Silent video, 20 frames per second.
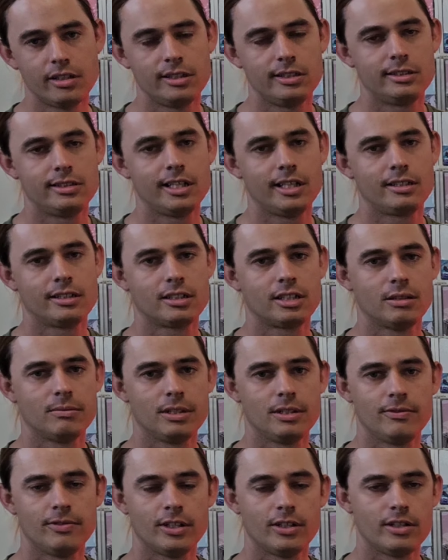this set's going to
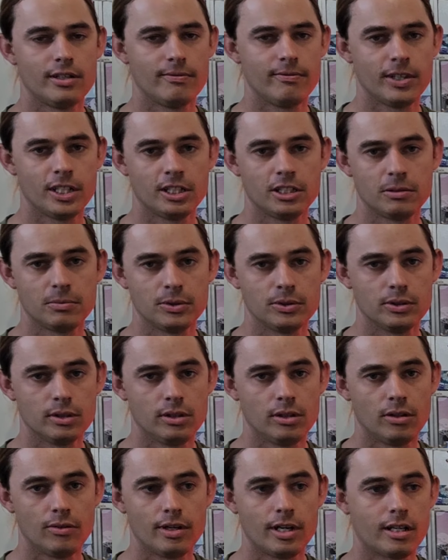be very investable in the
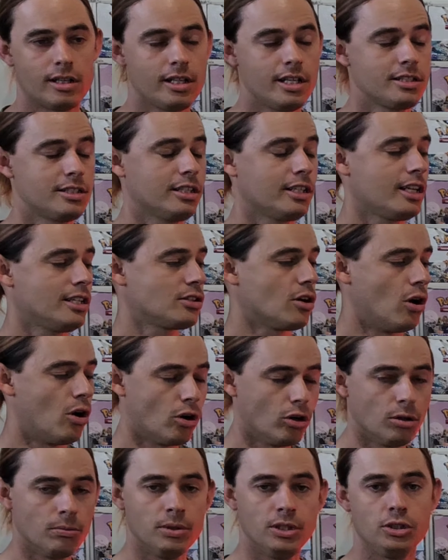long run, unless it gets
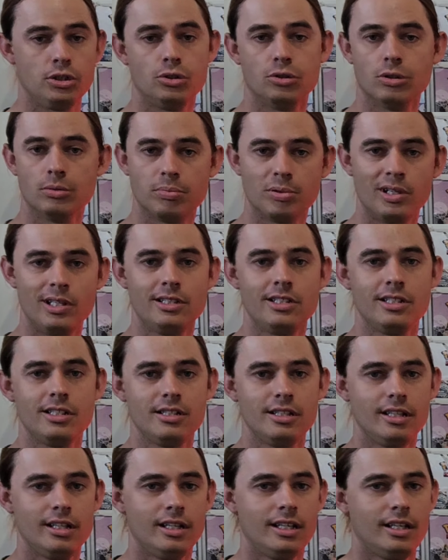horribly short printed.